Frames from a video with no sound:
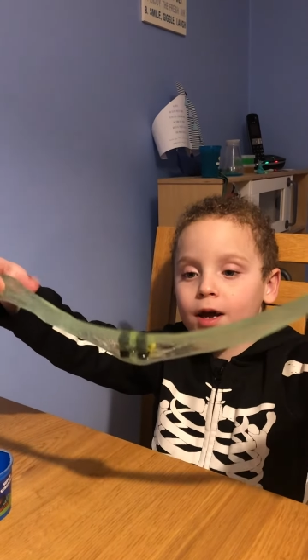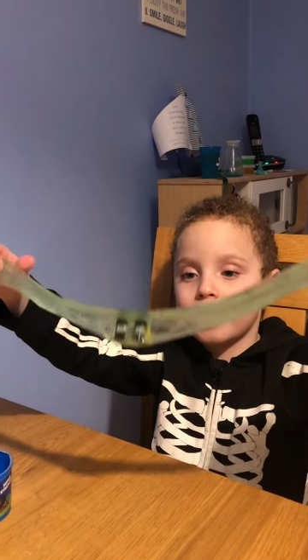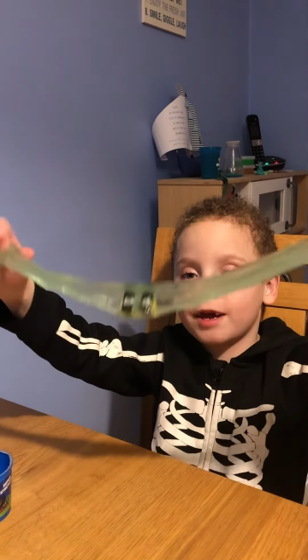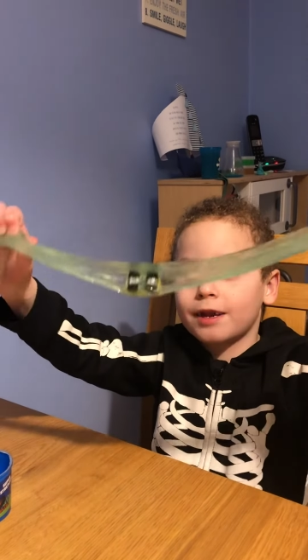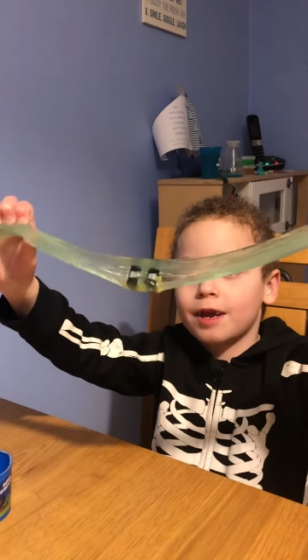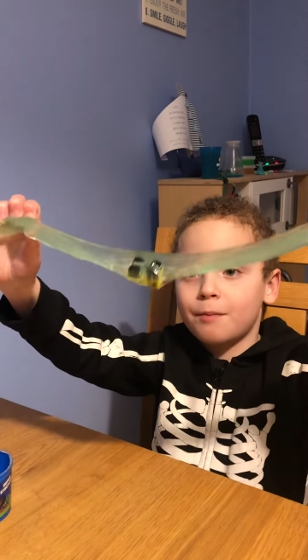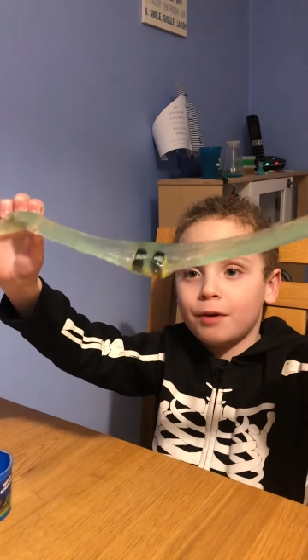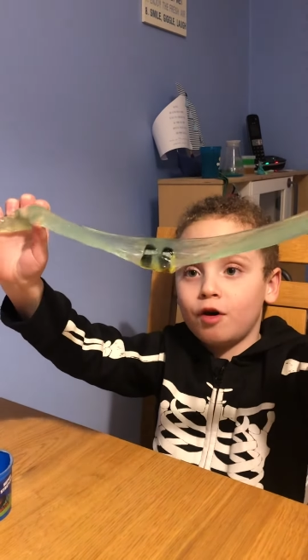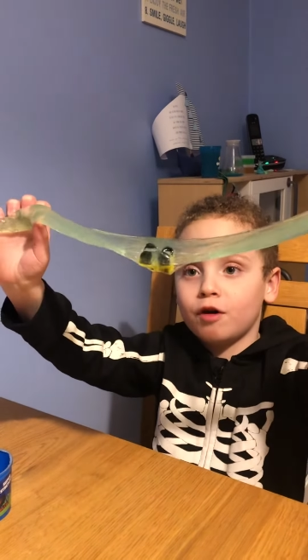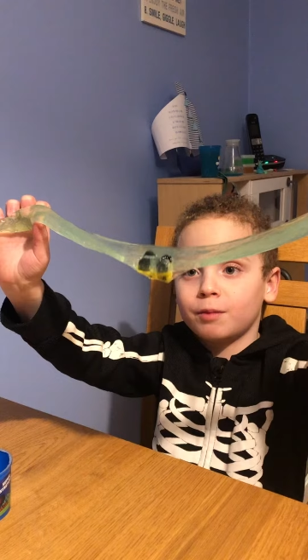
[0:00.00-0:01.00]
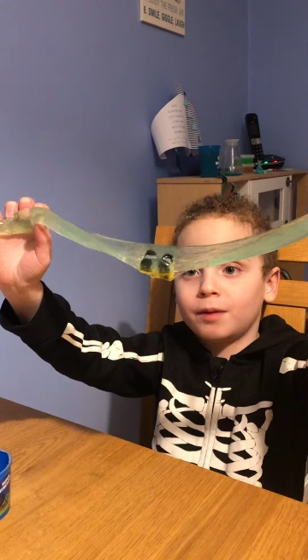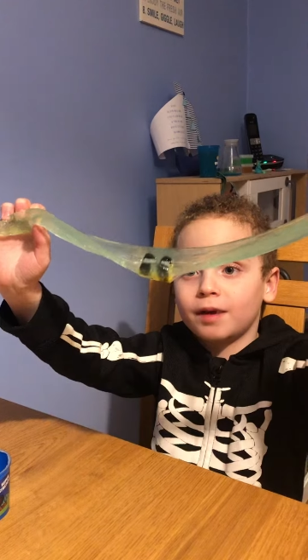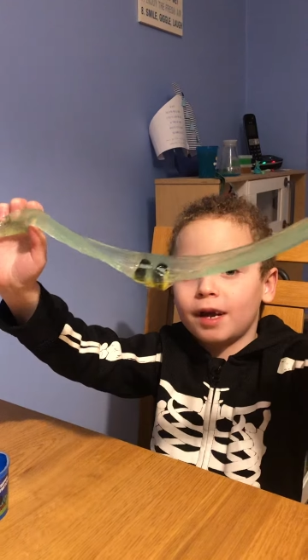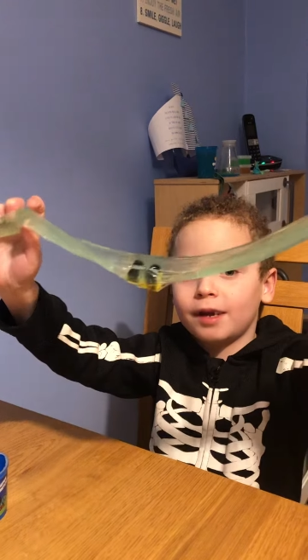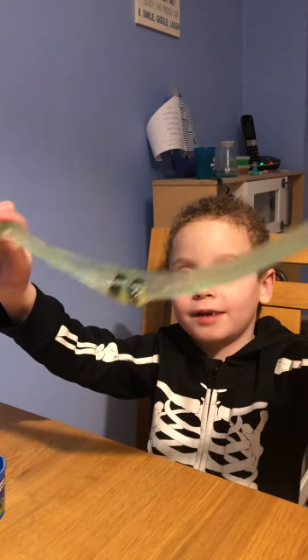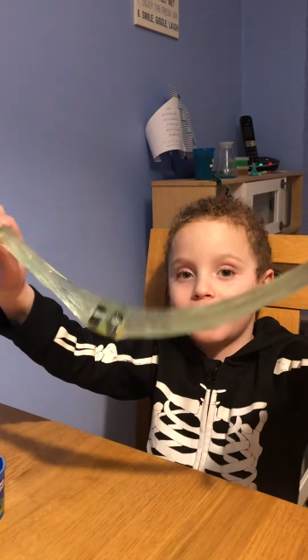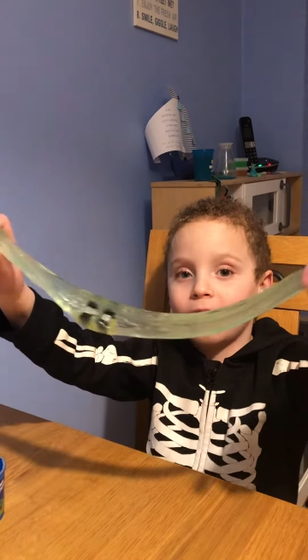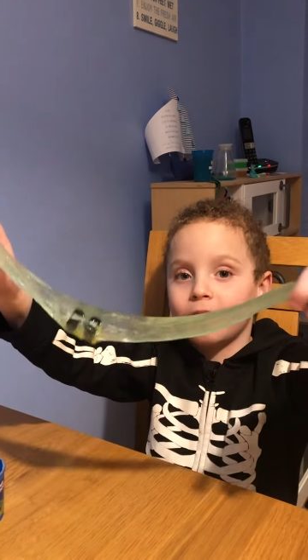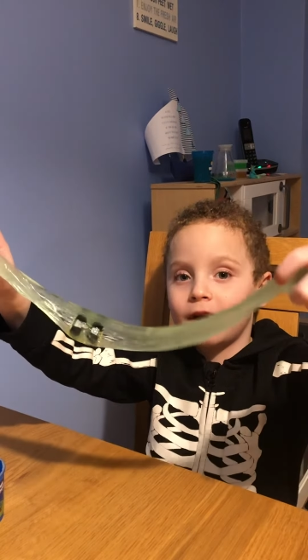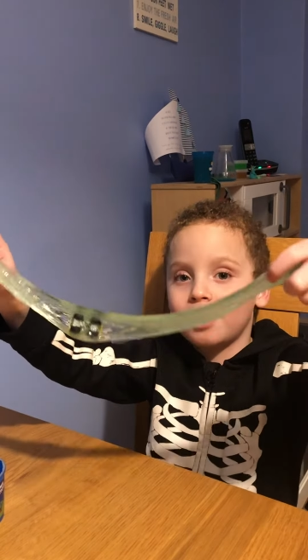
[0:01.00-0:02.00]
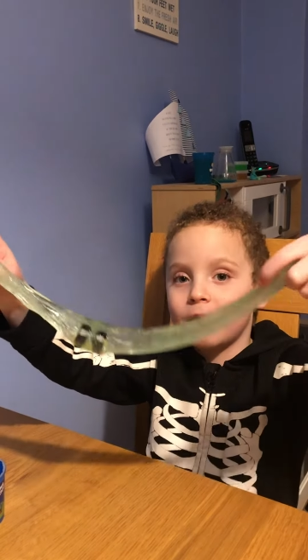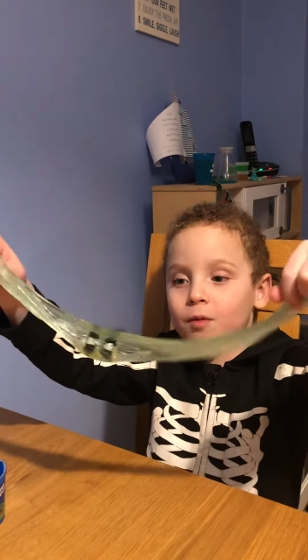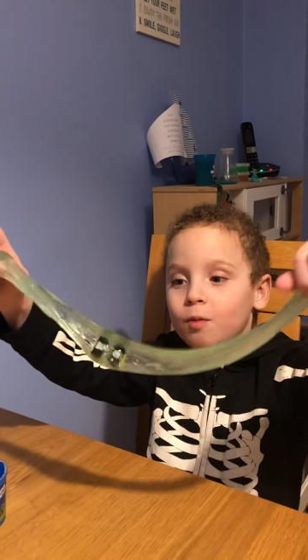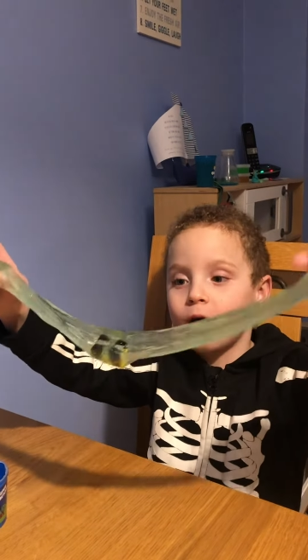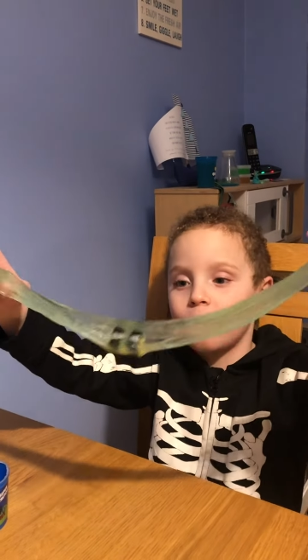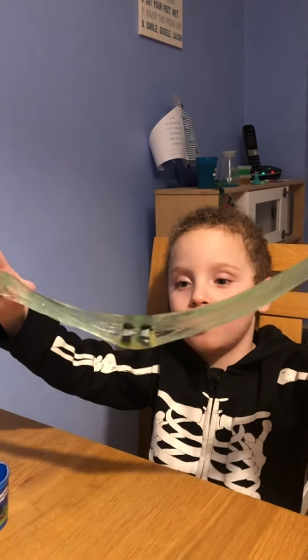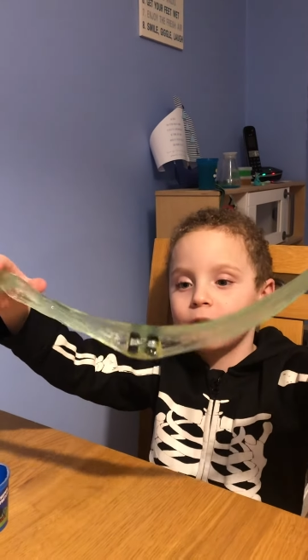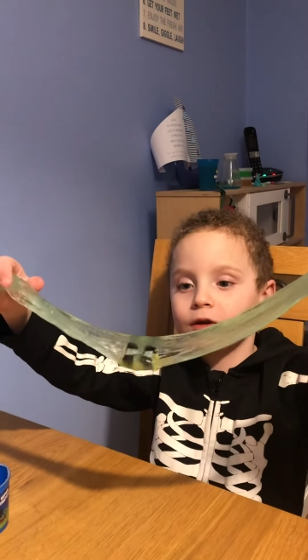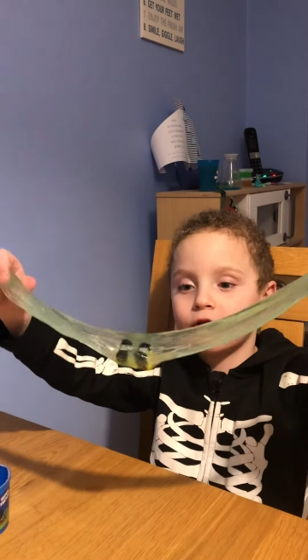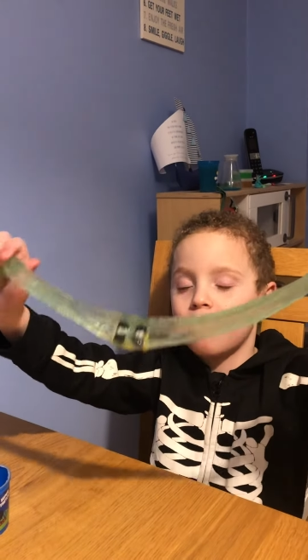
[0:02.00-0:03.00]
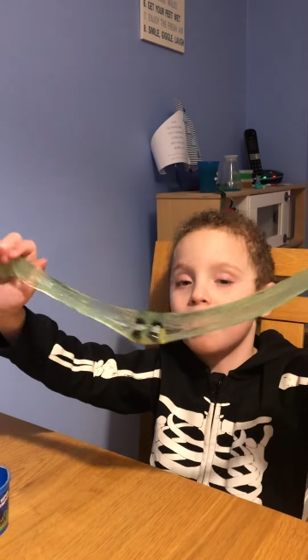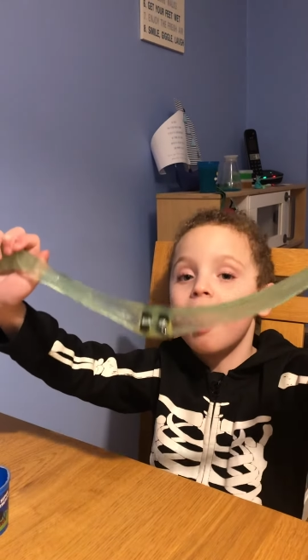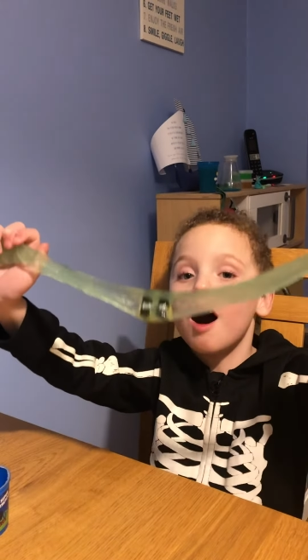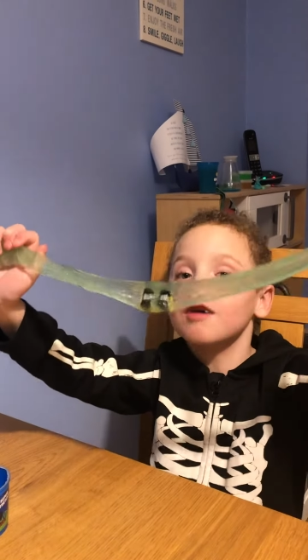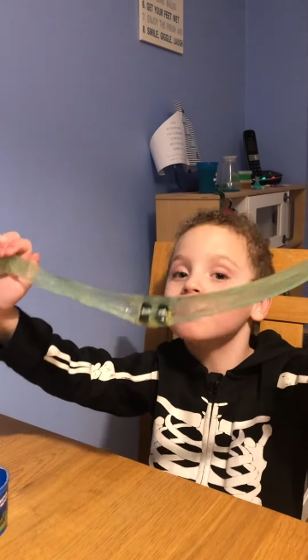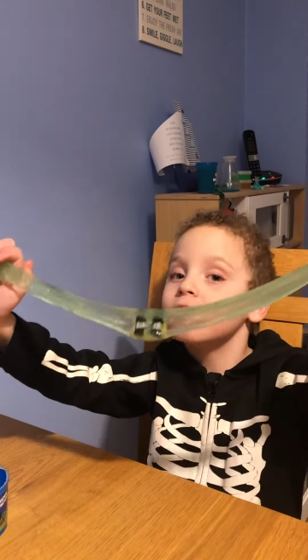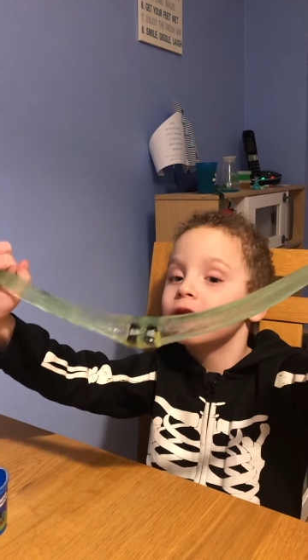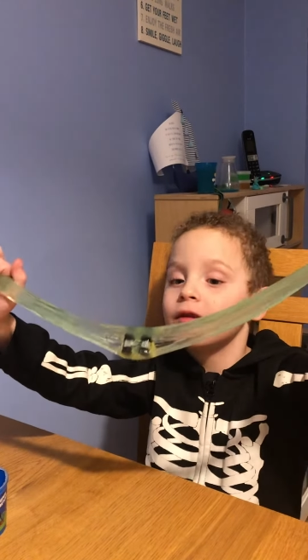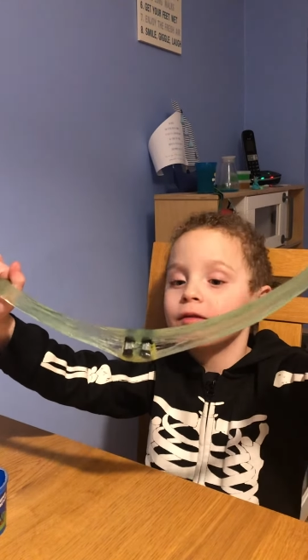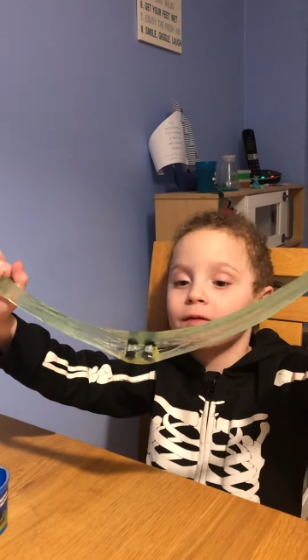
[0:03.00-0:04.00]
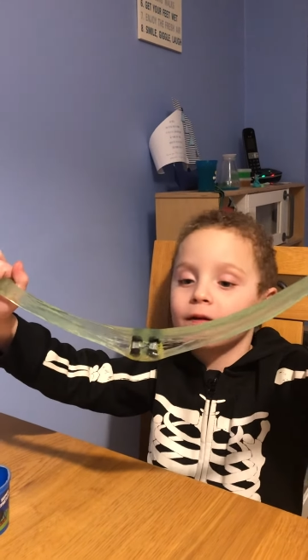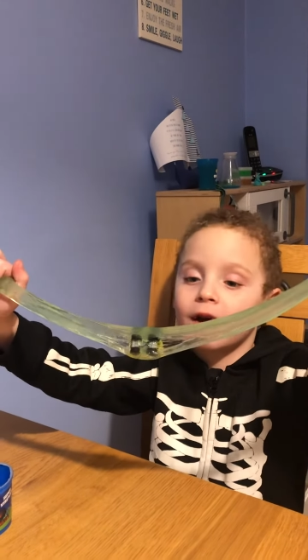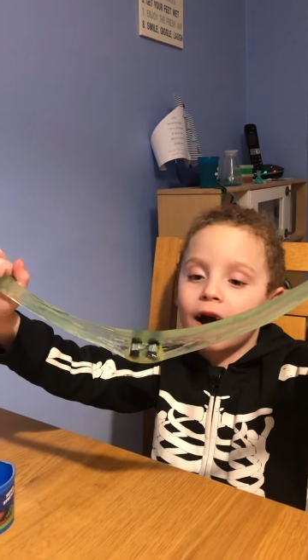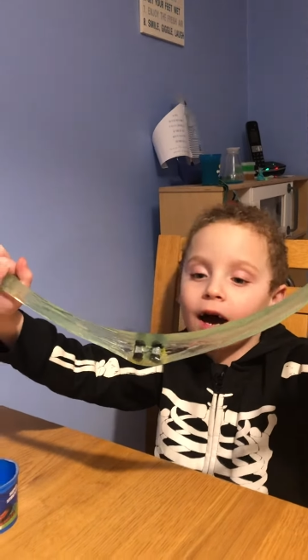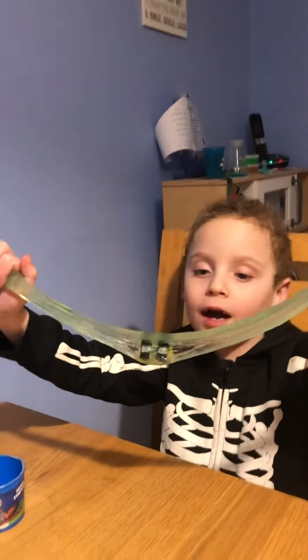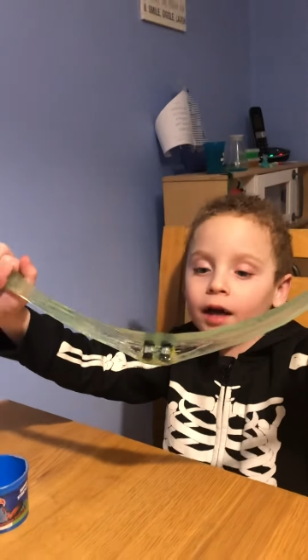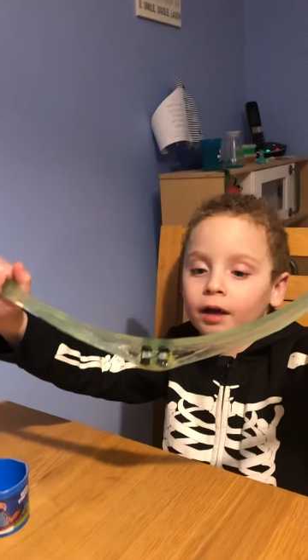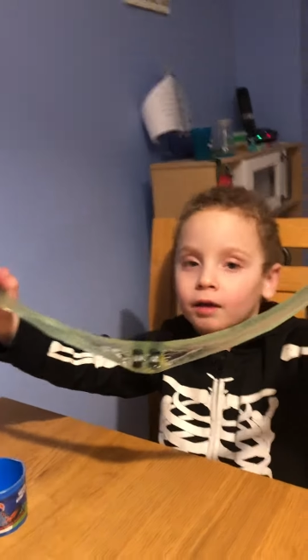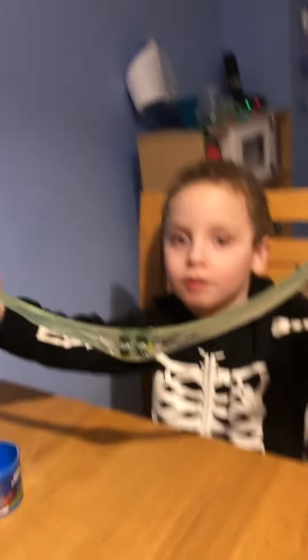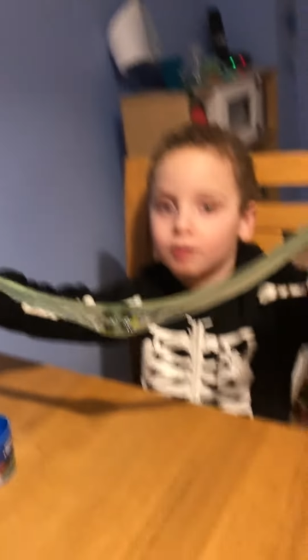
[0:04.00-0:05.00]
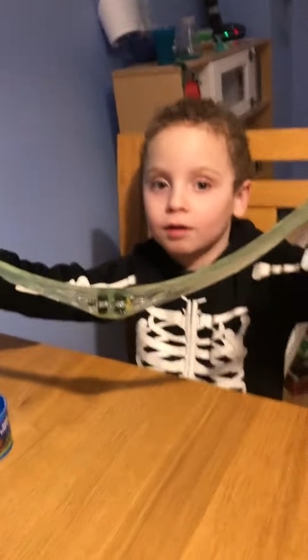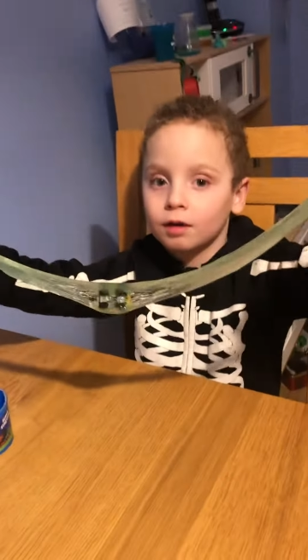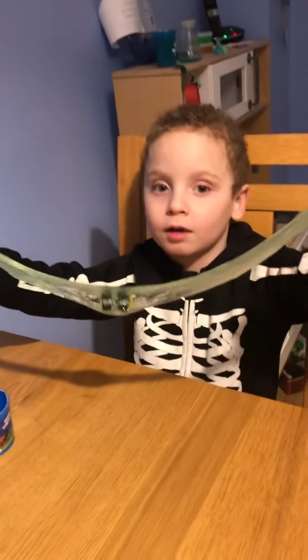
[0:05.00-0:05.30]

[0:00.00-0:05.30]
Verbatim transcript: you can tip it upside down and it won't come off, guys.